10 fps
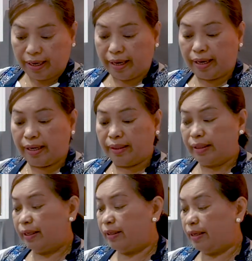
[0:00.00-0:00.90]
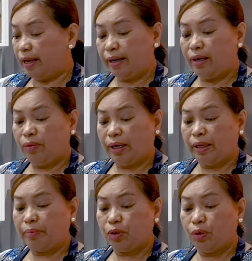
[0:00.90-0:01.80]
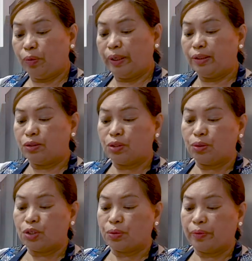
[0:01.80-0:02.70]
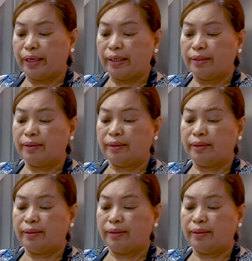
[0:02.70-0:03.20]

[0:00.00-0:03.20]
And then now I'm going to shred